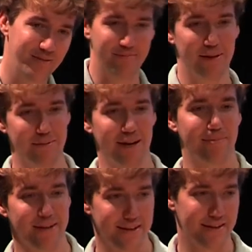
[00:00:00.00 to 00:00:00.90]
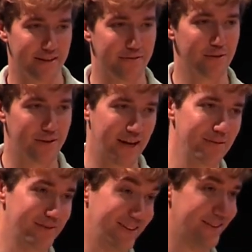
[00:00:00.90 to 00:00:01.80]
maybe updating it a few
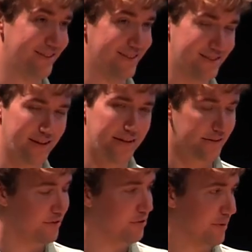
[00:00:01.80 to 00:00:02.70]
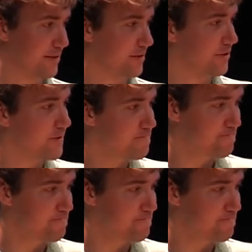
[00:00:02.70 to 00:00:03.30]
times, and then just signing your own message.